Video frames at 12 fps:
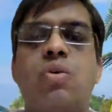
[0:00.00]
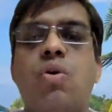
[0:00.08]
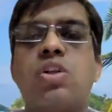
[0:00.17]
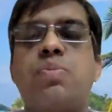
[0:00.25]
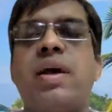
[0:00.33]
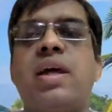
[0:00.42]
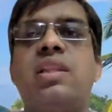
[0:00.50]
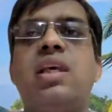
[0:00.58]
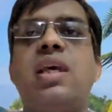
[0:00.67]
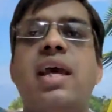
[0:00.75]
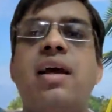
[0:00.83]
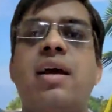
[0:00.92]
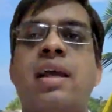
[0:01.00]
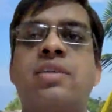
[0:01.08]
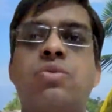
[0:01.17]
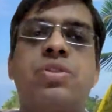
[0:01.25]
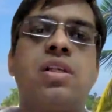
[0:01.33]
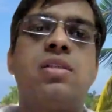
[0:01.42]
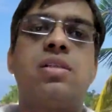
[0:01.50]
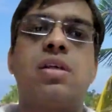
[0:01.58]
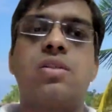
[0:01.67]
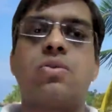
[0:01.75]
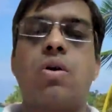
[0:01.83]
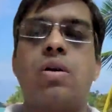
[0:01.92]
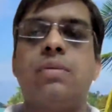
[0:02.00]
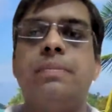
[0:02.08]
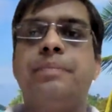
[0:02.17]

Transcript: caused by the exogenous disorder.